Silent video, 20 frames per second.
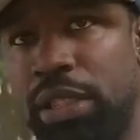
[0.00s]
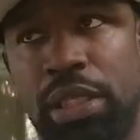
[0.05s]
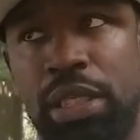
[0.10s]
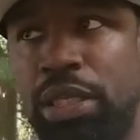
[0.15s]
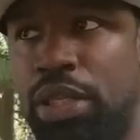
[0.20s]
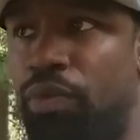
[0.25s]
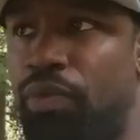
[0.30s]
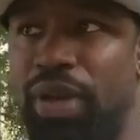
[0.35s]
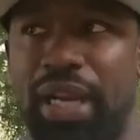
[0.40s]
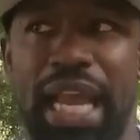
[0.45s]

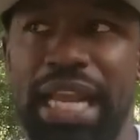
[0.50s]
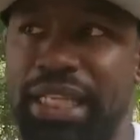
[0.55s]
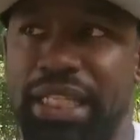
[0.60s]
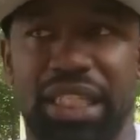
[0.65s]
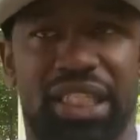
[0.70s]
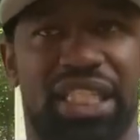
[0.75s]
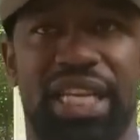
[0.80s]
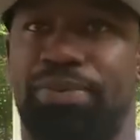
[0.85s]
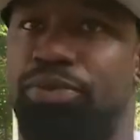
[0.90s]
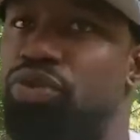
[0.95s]
the
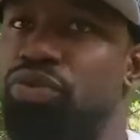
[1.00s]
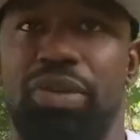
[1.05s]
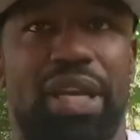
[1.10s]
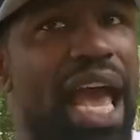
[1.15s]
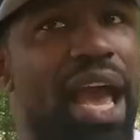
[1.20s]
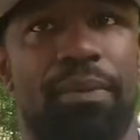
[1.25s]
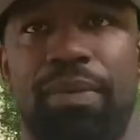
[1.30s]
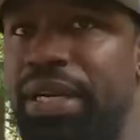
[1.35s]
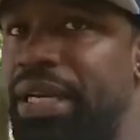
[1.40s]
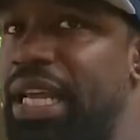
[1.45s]
relationships you
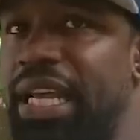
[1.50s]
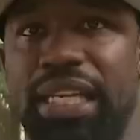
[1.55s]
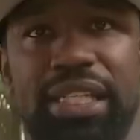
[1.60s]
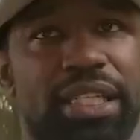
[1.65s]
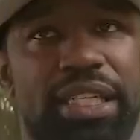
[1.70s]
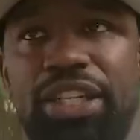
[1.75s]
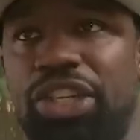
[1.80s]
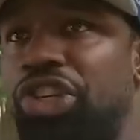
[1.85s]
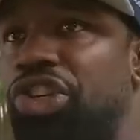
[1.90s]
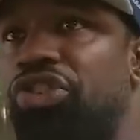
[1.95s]
got with niggas
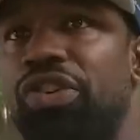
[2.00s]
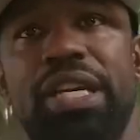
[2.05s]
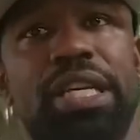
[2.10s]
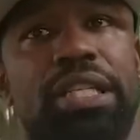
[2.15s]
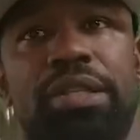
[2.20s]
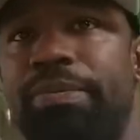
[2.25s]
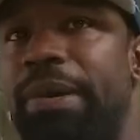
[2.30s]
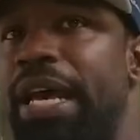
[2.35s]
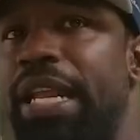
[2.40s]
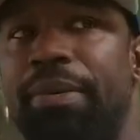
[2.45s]
in the
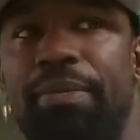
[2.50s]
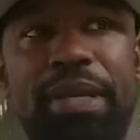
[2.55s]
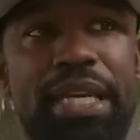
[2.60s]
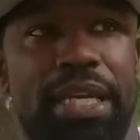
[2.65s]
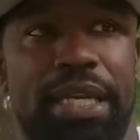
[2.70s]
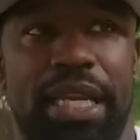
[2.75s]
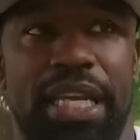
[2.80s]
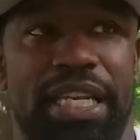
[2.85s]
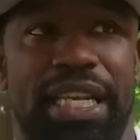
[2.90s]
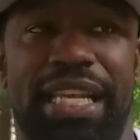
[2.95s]
streets, man,
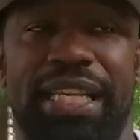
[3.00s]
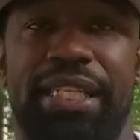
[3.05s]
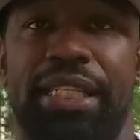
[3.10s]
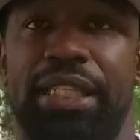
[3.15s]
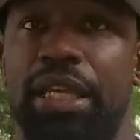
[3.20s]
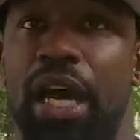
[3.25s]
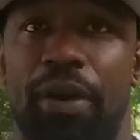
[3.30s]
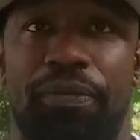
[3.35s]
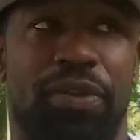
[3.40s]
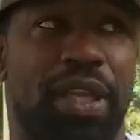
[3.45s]
it's
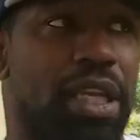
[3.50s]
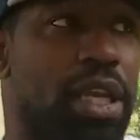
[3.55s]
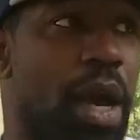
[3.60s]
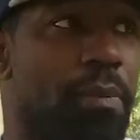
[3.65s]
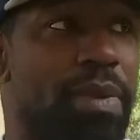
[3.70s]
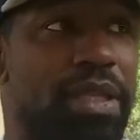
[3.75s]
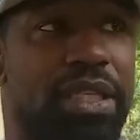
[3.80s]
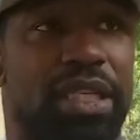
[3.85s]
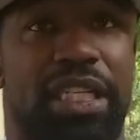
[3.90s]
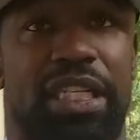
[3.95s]
tough to
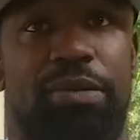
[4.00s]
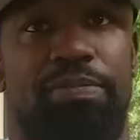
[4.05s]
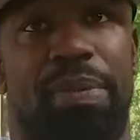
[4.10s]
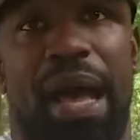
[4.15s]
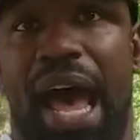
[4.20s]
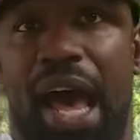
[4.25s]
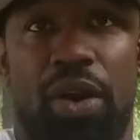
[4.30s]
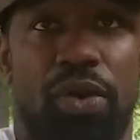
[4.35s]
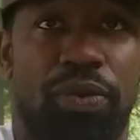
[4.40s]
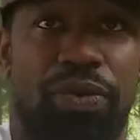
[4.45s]
come into this
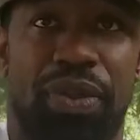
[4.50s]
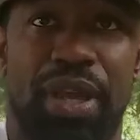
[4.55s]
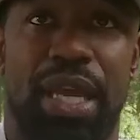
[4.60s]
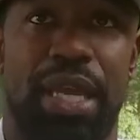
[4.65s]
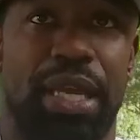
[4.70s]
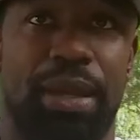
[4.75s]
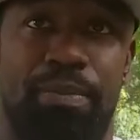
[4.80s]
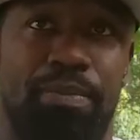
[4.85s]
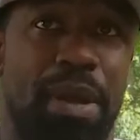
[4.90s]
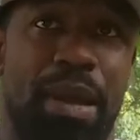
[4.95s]
battle
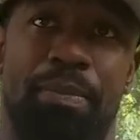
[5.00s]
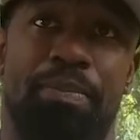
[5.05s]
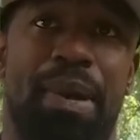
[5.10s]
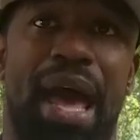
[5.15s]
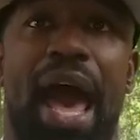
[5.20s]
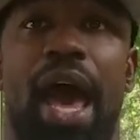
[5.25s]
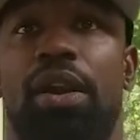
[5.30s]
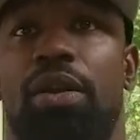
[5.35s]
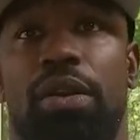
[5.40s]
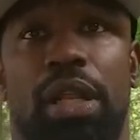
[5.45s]
thing and
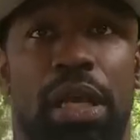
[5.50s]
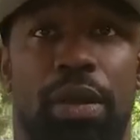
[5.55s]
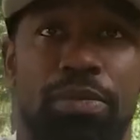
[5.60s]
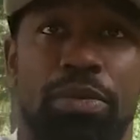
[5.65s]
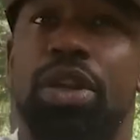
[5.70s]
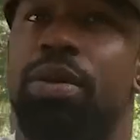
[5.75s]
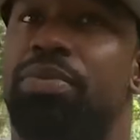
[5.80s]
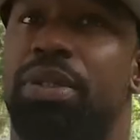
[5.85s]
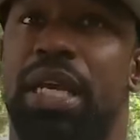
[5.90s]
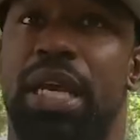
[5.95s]
battle them. You
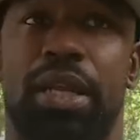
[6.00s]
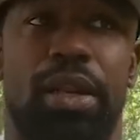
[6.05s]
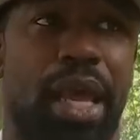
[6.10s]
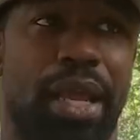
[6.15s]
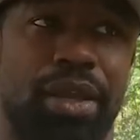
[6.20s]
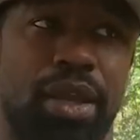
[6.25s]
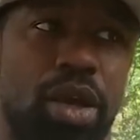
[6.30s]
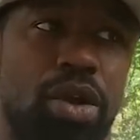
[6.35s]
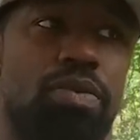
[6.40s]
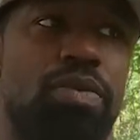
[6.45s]
know what I'm saying?
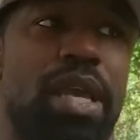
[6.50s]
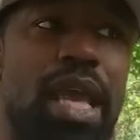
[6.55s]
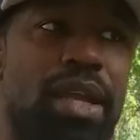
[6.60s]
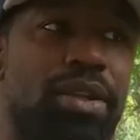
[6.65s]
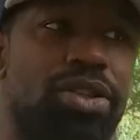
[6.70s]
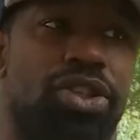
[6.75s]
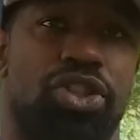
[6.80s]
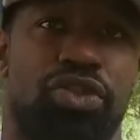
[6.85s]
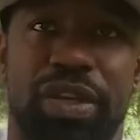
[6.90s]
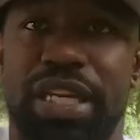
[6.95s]
Like yo, we
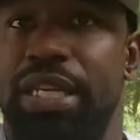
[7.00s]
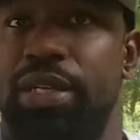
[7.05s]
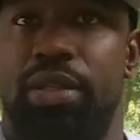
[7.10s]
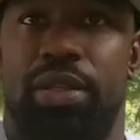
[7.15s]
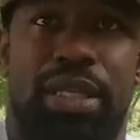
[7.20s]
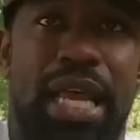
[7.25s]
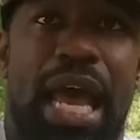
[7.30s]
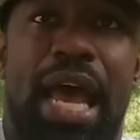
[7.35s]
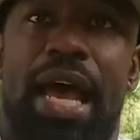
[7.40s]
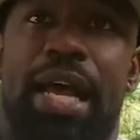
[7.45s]
had street
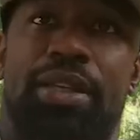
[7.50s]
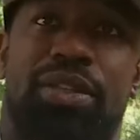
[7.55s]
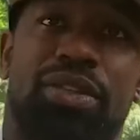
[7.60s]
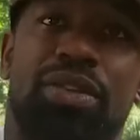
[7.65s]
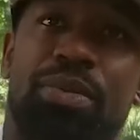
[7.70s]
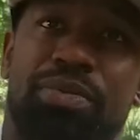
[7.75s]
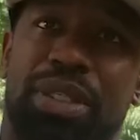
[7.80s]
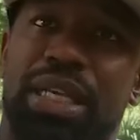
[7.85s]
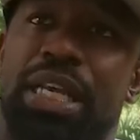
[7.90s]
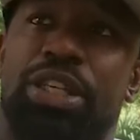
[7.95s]
ties. You
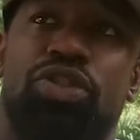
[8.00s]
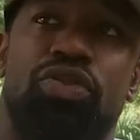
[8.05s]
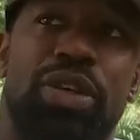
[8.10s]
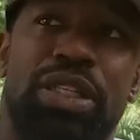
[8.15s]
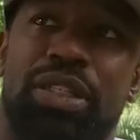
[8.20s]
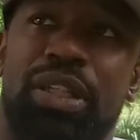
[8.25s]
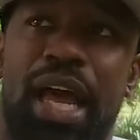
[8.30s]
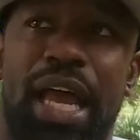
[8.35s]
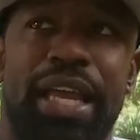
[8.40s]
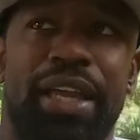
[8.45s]
know what I'm saying? So
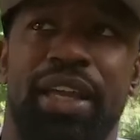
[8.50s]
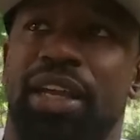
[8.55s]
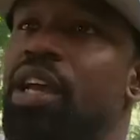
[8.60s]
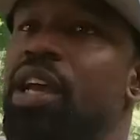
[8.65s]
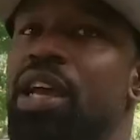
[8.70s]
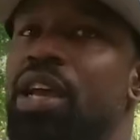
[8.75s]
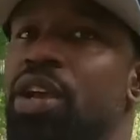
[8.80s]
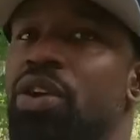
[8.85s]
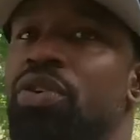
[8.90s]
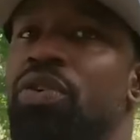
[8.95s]
it's like.
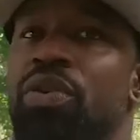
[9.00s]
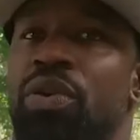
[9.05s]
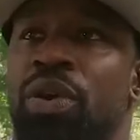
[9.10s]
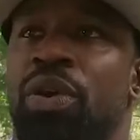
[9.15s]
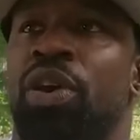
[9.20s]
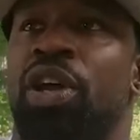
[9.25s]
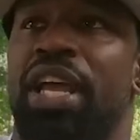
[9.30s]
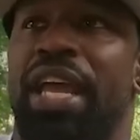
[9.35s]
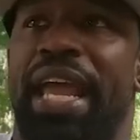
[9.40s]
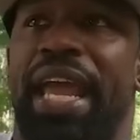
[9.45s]

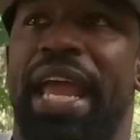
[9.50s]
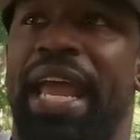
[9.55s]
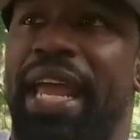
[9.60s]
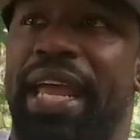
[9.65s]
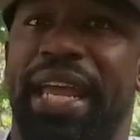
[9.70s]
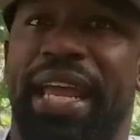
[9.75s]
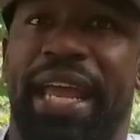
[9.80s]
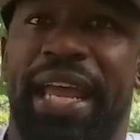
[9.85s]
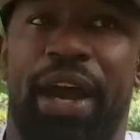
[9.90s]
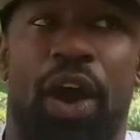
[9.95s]

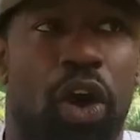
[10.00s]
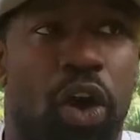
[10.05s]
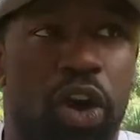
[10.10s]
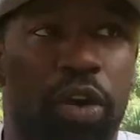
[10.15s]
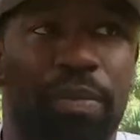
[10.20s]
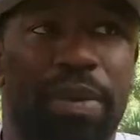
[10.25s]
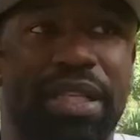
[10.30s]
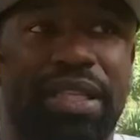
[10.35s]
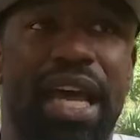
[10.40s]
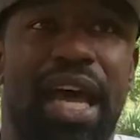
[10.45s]
And our
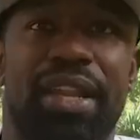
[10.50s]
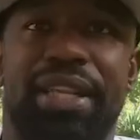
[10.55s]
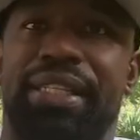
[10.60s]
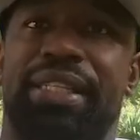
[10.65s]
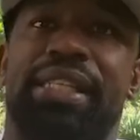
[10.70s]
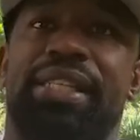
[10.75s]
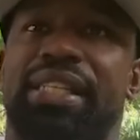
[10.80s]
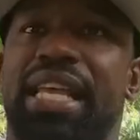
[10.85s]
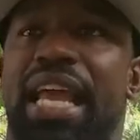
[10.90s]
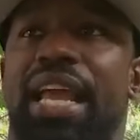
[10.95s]
mentality is
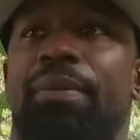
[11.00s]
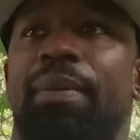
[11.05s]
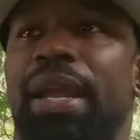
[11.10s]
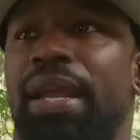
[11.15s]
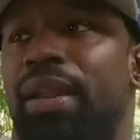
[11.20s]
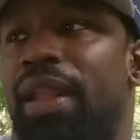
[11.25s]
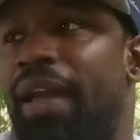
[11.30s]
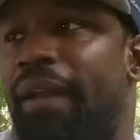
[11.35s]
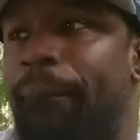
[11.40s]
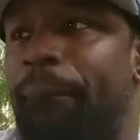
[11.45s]
the same way.
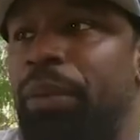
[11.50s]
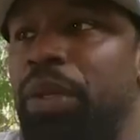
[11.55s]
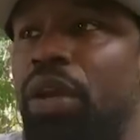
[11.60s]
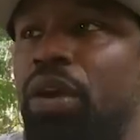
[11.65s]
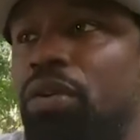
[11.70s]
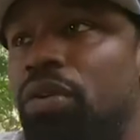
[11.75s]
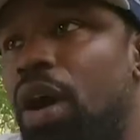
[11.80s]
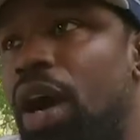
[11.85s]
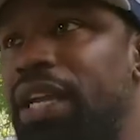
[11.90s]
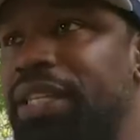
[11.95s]
Like, yo, it's